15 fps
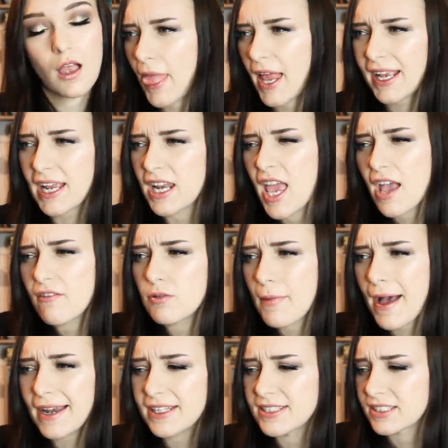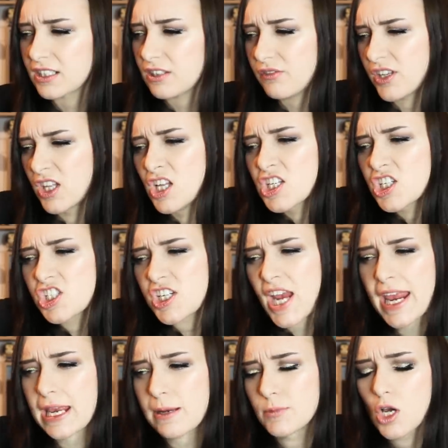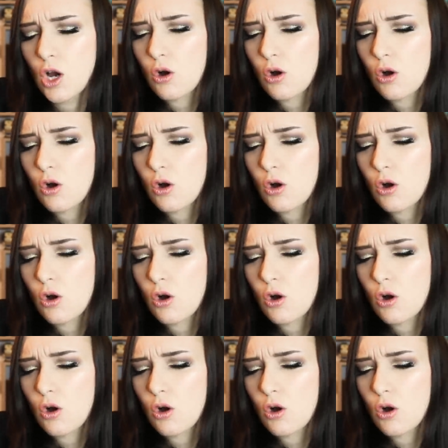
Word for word: Again, if a man is going to feel shamed